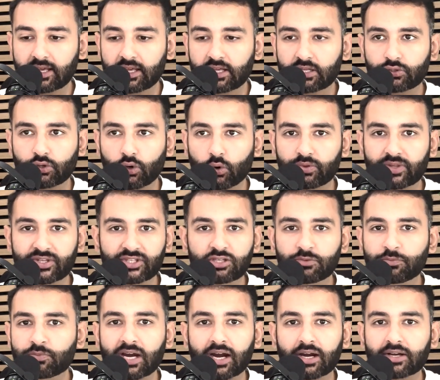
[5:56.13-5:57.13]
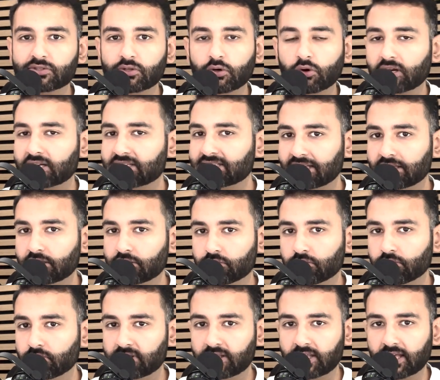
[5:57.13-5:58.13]
So the GDPR is not going to tell you
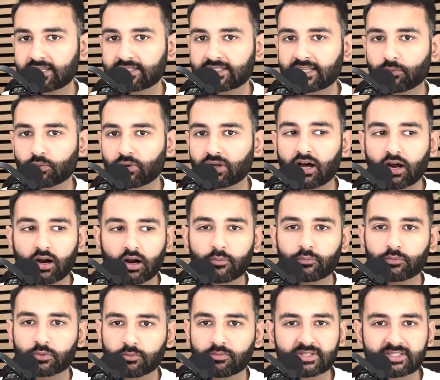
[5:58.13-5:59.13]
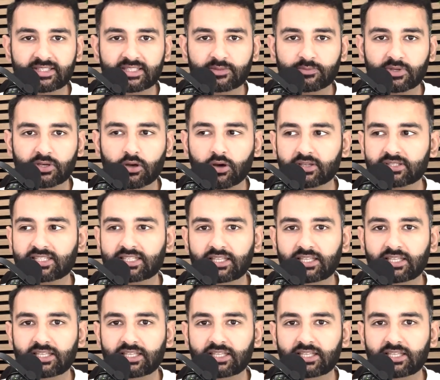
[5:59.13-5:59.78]
to do things that will harm your business, because the